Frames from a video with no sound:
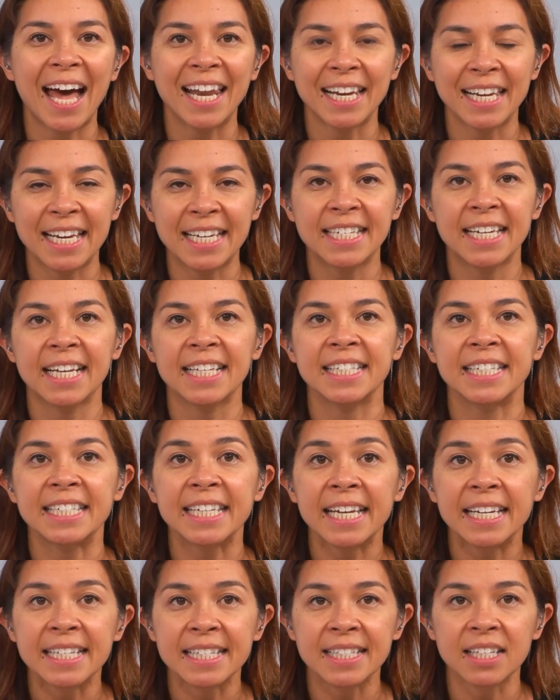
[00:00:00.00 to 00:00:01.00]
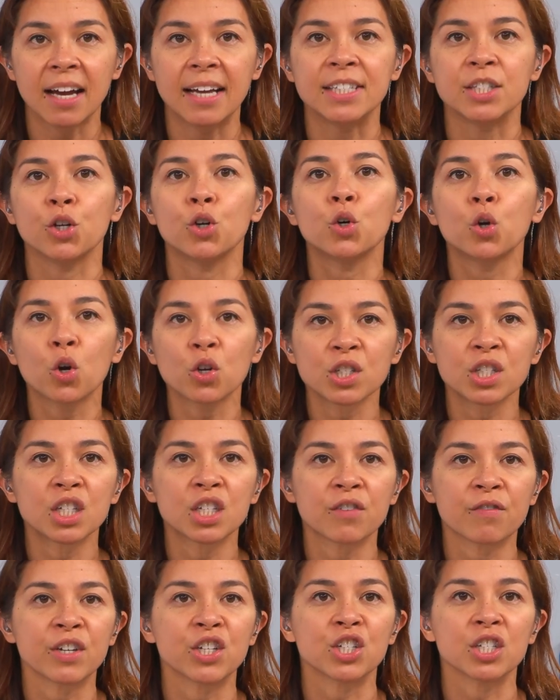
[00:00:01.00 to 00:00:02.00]
analytics and insights across the
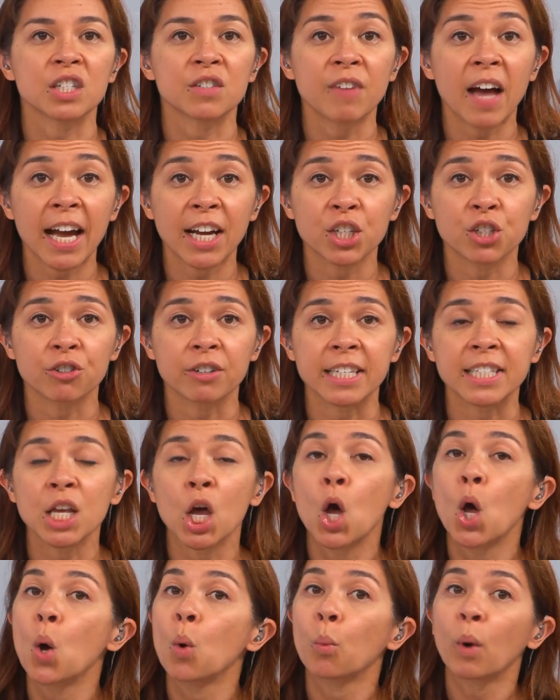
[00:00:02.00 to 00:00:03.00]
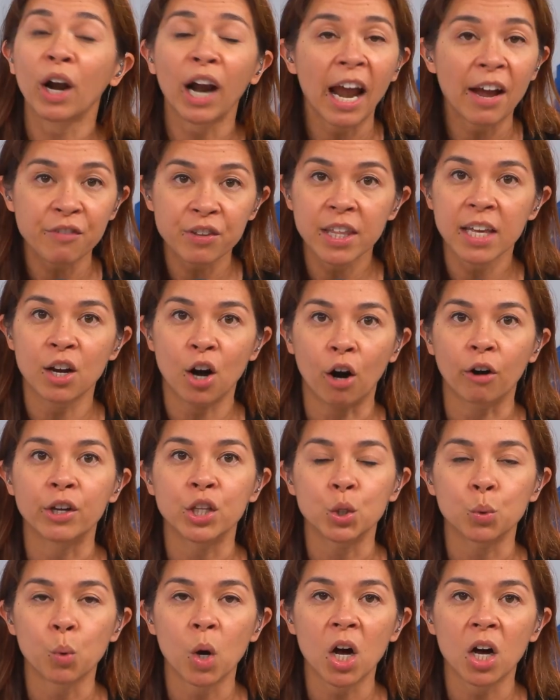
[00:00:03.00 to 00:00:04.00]
division's factories wherever they are
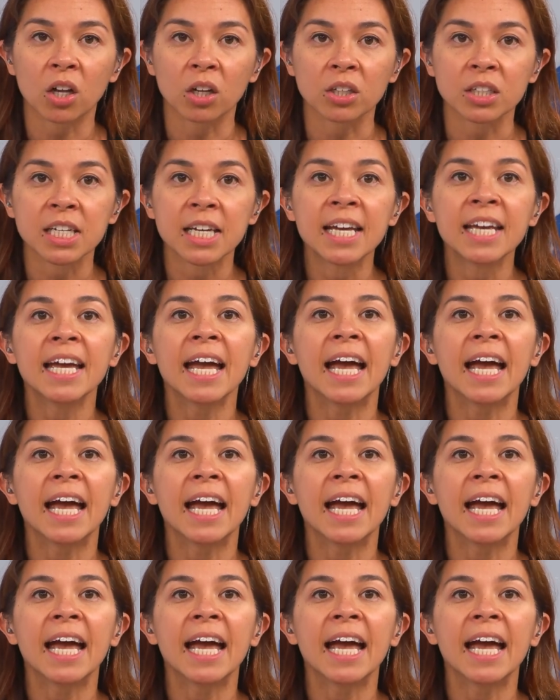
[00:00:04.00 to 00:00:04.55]
in the world,